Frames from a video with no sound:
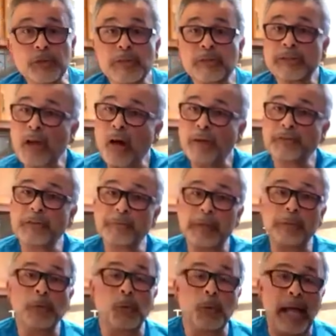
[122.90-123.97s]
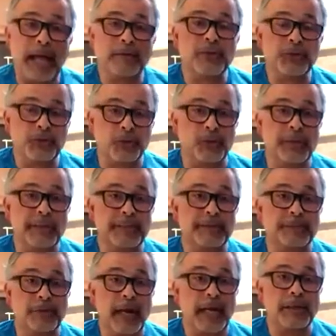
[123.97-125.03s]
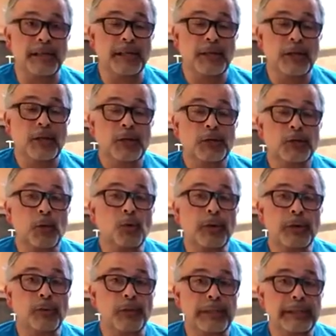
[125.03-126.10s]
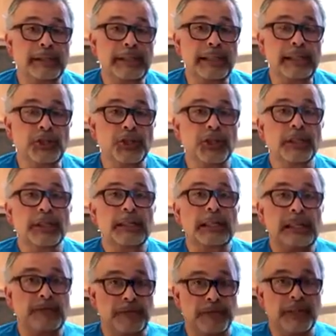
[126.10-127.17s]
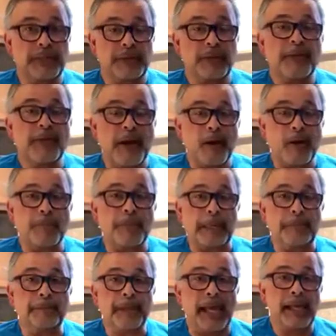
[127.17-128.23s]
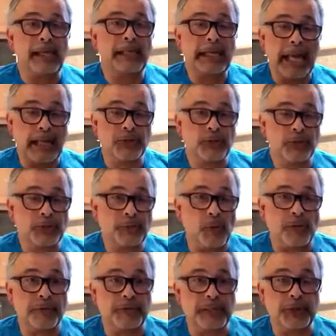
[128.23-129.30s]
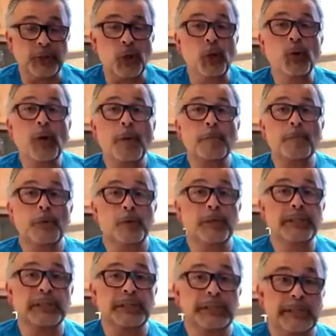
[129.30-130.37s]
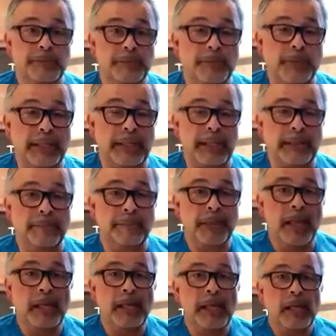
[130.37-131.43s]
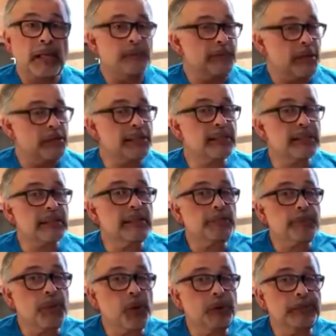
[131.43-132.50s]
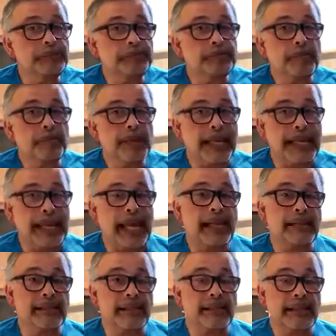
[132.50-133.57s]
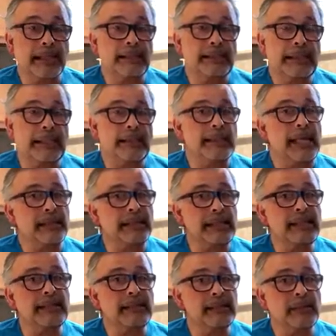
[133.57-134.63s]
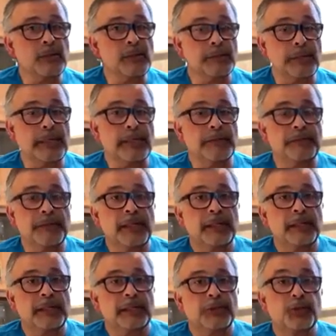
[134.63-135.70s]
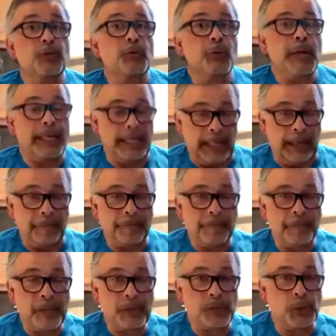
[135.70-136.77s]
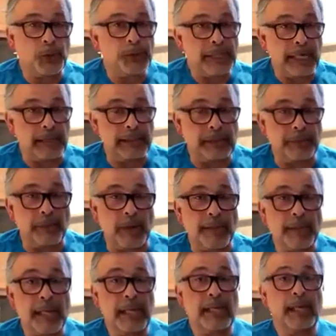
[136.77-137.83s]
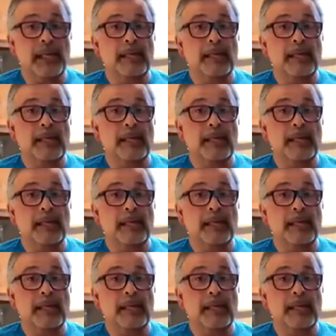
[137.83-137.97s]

there's often people who have the shortness of breath. So what we teach in physiotherapy and at Axon Sport Physio, pursed lip breathing. Very simple, but again, it's a technique that needs a little bit of training. So you take a deep breath in,